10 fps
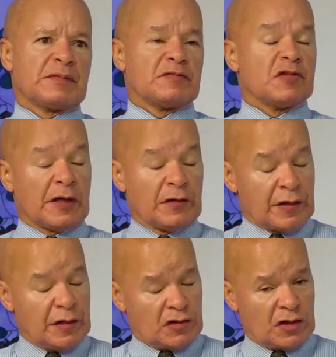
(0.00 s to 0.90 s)
of
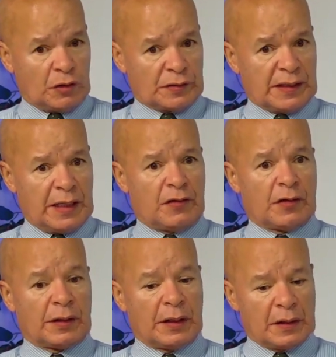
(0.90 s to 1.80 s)
generational
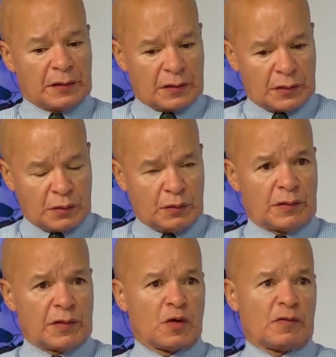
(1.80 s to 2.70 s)
tenure to
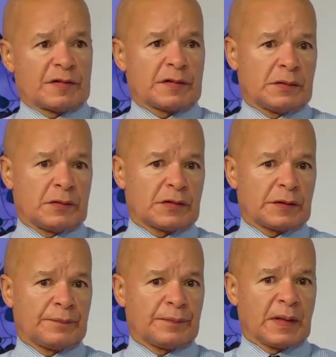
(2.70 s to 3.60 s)
Nova Scotia,
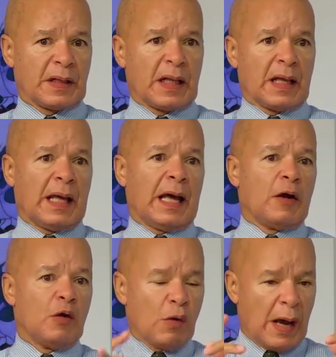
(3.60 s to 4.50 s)

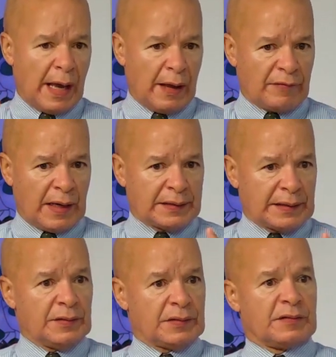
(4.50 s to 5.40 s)
who have
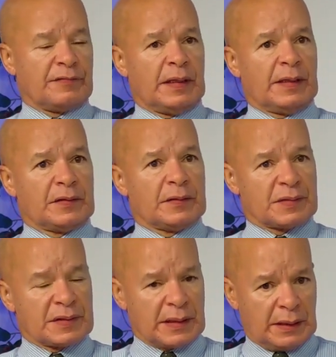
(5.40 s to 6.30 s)
identified
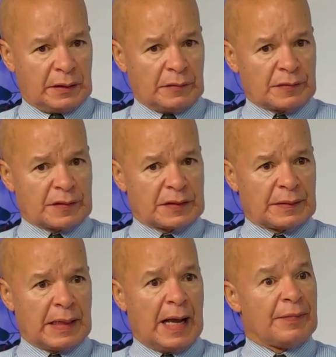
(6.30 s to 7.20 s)
themselves,
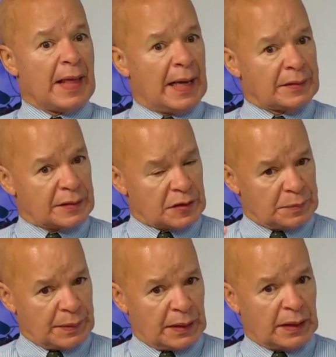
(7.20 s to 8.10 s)
and that is
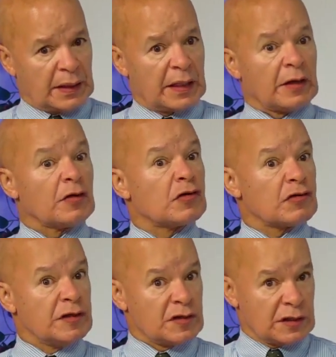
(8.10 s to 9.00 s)
being
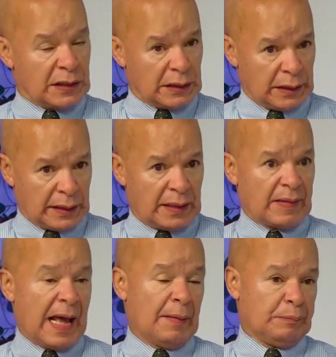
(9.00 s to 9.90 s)
increasingly
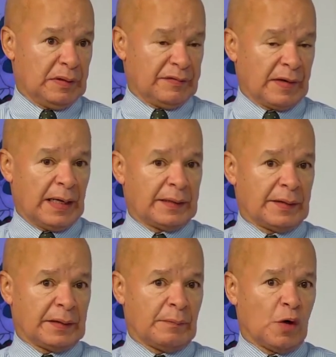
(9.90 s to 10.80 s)
amplified
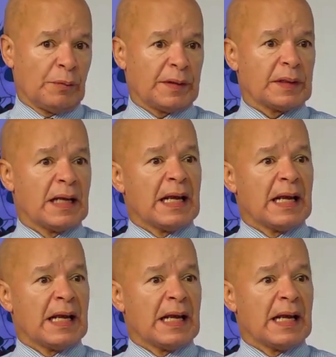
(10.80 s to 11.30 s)
at the moment,